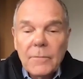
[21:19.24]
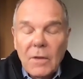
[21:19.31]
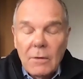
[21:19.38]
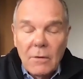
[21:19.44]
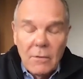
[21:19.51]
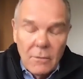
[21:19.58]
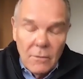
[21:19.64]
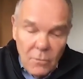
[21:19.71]

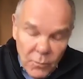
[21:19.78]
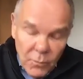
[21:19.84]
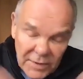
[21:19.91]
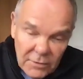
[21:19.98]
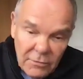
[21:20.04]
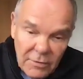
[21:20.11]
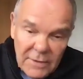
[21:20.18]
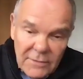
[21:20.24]
or we
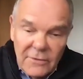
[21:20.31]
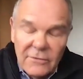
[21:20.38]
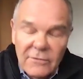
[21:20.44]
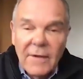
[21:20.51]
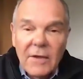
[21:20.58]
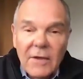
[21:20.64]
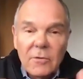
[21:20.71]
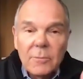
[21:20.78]
create this
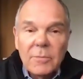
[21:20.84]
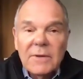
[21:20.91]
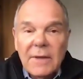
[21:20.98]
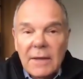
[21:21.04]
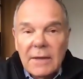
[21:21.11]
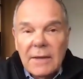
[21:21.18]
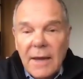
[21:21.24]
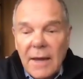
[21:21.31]
value, but
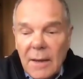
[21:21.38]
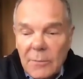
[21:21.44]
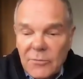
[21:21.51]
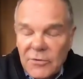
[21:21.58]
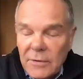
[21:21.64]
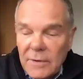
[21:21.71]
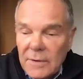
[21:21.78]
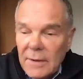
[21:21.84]
they
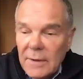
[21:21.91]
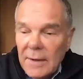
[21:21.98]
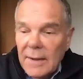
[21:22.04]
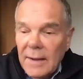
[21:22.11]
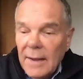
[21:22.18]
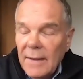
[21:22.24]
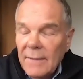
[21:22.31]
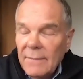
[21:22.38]
capture it.
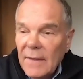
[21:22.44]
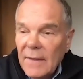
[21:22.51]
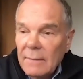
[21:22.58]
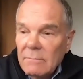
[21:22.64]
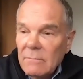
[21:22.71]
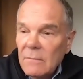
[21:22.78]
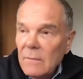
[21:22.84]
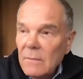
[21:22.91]
And
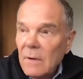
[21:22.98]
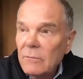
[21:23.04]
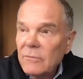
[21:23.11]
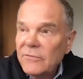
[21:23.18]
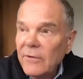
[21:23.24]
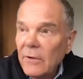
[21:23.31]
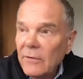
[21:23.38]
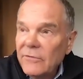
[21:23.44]
that
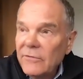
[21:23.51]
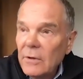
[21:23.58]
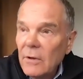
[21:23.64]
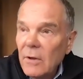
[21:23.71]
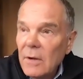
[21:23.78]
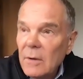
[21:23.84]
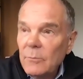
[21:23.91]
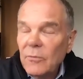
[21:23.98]
results in a
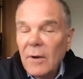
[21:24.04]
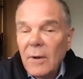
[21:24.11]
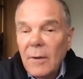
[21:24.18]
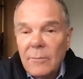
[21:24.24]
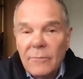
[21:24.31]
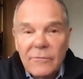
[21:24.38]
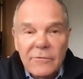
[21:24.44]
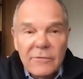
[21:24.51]
lot of
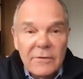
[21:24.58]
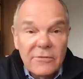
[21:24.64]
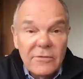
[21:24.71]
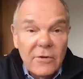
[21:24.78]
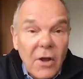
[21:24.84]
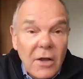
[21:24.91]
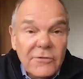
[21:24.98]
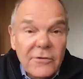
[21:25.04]
problems.
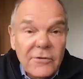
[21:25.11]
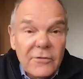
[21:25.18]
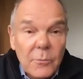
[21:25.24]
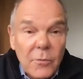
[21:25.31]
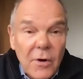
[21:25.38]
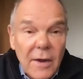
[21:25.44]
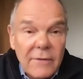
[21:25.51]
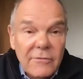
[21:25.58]
It's not just
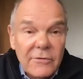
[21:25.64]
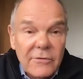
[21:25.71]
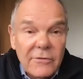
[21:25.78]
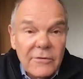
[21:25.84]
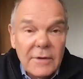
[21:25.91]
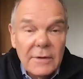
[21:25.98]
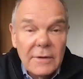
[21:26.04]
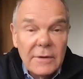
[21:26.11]

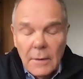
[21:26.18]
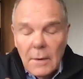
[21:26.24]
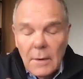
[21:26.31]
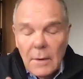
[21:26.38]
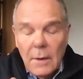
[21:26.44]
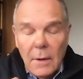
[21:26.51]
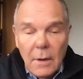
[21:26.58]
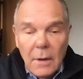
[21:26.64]
privacy.
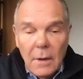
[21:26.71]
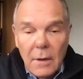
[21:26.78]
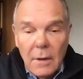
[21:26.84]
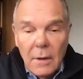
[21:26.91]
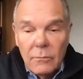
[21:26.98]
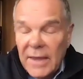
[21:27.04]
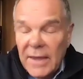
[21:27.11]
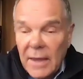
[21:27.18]

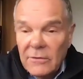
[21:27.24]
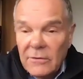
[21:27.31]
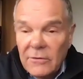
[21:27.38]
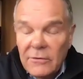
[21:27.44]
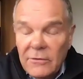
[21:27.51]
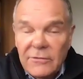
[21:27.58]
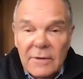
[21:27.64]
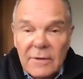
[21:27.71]
We can't
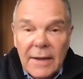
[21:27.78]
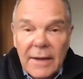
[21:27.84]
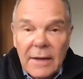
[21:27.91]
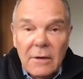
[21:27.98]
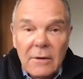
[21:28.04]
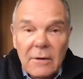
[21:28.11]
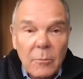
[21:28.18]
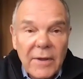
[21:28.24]
use the
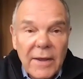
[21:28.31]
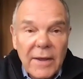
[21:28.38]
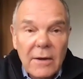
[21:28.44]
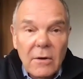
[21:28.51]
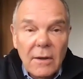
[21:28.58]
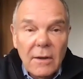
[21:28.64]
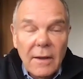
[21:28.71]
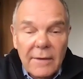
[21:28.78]
data to plan
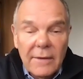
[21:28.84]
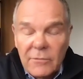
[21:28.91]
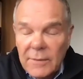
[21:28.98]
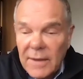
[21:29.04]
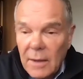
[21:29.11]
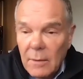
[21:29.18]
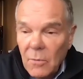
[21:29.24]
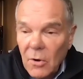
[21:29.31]
our lives.
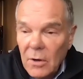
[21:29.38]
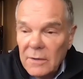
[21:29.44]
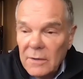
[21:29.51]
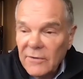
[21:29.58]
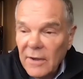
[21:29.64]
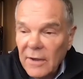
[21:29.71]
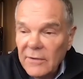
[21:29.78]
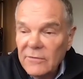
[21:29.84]
We can't
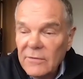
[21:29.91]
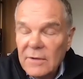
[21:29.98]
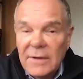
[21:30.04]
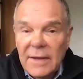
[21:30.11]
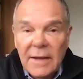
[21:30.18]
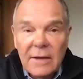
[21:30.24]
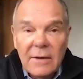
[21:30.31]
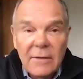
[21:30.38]
monetize the
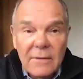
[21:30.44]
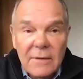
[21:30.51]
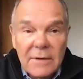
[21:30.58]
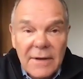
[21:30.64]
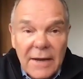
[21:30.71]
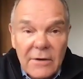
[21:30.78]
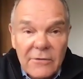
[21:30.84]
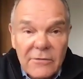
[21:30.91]
data. The
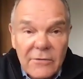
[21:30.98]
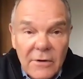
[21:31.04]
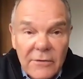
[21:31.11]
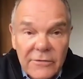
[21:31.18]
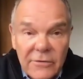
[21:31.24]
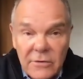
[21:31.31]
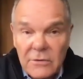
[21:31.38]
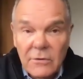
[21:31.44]
data is
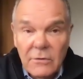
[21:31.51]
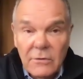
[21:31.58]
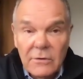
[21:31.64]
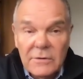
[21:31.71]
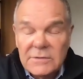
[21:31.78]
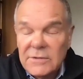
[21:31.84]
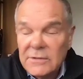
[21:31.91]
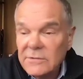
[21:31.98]
not secure
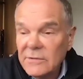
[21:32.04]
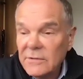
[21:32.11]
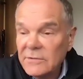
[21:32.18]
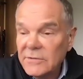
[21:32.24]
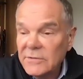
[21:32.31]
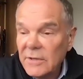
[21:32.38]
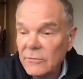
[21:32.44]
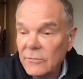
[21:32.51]
because it's
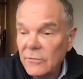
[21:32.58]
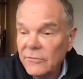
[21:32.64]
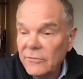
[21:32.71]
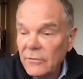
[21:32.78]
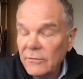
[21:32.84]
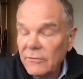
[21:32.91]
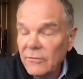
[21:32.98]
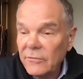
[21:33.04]
on central
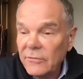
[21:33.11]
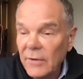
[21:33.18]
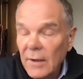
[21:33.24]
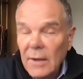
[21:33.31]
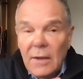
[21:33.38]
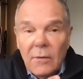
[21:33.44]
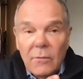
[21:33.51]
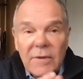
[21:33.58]
servers.
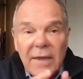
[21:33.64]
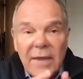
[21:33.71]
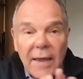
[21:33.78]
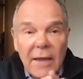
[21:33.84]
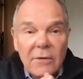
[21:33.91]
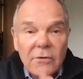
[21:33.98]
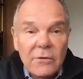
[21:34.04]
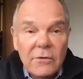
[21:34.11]
We
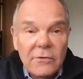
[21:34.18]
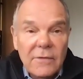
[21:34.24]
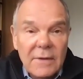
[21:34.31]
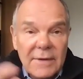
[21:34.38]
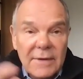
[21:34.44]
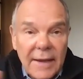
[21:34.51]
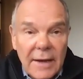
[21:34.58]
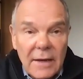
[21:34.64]
can't use the
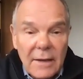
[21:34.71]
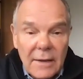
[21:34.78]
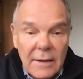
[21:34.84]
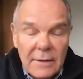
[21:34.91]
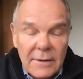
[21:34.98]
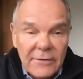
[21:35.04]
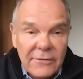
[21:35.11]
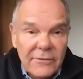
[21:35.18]

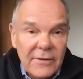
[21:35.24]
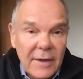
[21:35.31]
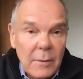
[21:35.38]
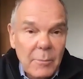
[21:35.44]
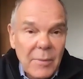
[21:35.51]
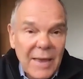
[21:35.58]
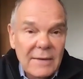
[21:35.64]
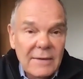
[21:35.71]
data in, say,
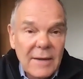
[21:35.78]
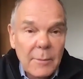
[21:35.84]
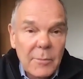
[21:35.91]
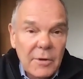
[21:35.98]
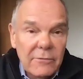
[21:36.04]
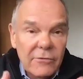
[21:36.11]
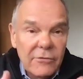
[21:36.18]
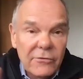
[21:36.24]
a
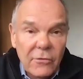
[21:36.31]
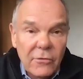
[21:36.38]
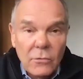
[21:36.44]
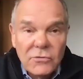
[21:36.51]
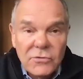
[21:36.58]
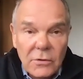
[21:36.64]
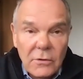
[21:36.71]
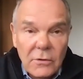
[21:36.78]
pandemic for
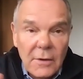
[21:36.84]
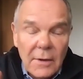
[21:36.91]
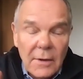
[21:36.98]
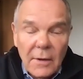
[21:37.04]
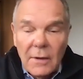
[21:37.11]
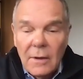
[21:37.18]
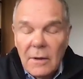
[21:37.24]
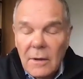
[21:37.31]
social
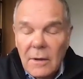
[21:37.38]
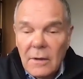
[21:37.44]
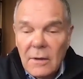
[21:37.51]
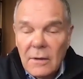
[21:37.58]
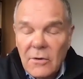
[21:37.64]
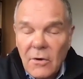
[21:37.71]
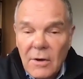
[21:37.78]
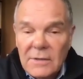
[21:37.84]

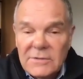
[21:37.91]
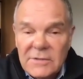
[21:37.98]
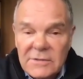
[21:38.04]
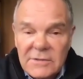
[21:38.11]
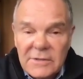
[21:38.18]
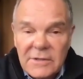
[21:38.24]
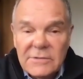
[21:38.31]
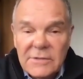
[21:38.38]

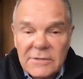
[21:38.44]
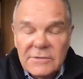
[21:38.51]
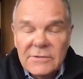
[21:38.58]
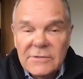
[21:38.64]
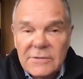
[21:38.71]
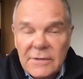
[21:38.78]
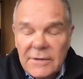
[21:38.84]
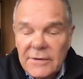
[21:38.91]
causes because
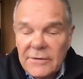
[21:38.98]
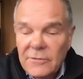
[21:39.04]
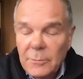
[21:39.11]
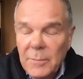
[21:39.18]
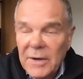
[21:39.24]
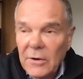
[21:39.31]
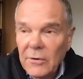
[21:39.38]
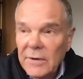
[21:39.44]
it's
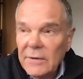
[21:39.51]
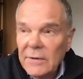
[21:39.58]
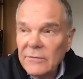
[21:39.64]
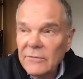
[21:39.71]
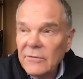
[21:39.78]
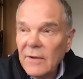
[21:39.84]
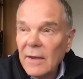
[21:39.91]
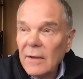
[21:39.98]
buried in
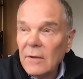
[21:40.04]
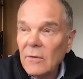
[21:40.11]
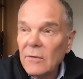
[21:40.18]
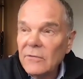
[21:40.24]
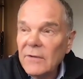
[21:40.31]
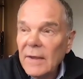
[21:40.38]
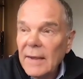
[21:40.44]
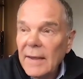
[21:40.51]

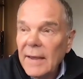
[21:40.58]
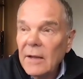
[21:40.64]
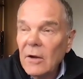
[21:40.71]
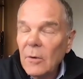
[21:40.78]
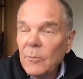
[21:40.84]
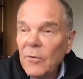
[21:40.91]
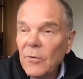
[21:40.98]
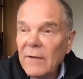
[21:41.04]
silos, and
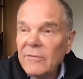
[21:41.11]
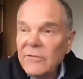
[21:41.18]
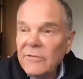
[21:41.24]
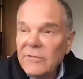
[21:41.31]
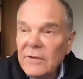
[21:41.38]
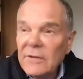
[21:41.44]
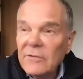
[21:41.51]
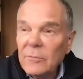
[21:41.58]
our
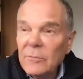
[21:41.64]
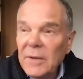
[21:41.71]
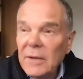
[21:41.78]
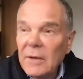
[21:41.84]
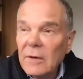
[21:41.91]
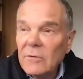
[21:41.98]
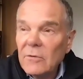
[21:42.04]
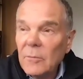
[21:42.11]
privacy is
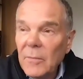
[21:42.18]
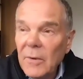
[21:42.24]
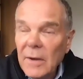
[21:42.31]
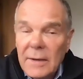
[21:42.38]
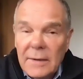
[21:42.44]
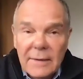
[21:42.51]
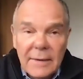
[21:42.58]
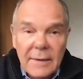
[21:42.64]
being
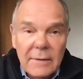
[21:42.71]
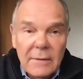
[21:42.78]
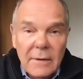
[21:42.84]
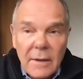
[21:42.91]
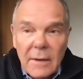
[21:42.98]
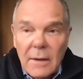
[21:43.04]
undermined. And